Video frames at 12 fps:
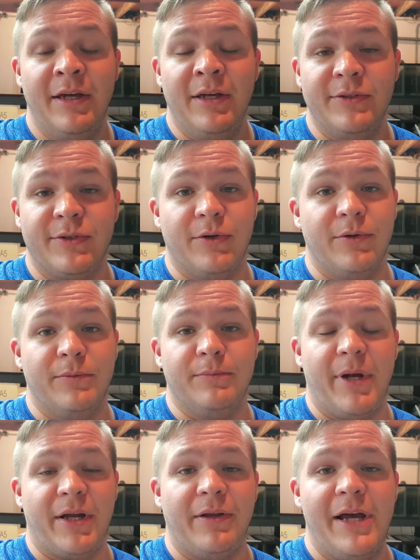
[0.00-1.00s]
So
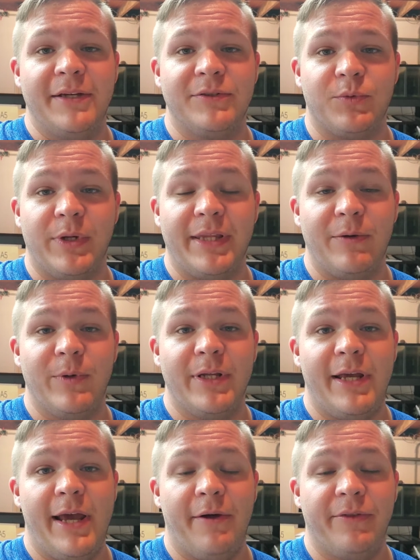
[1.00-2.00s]
Michael has really,
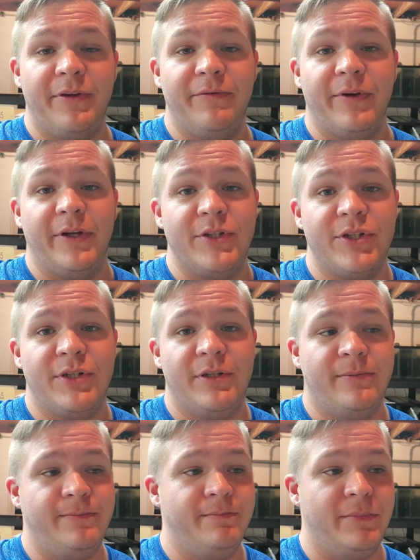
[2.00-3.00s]
really healthy fish.
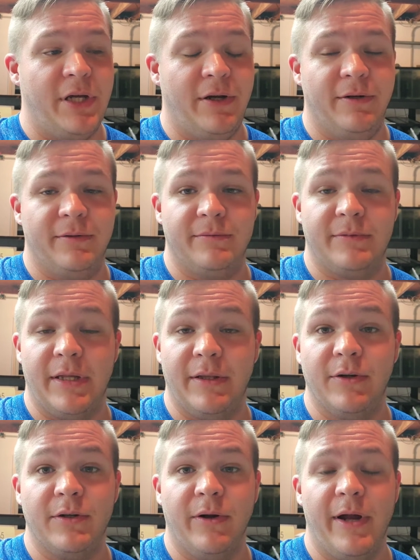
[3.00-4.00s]
They
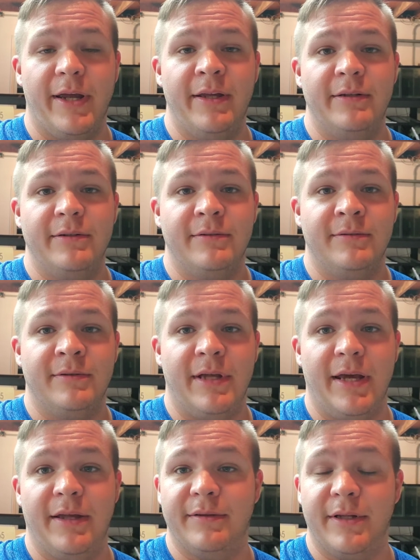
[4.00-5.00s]
look great,
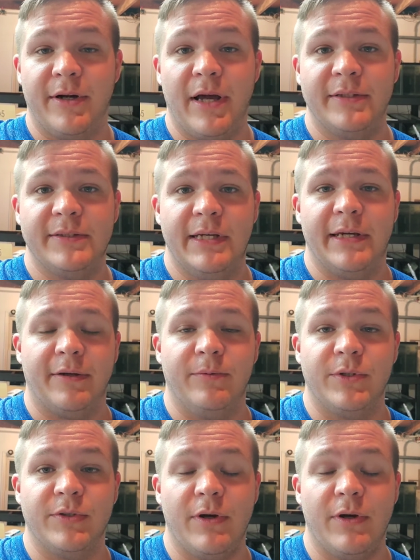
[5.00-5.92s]
and they're not sick, which is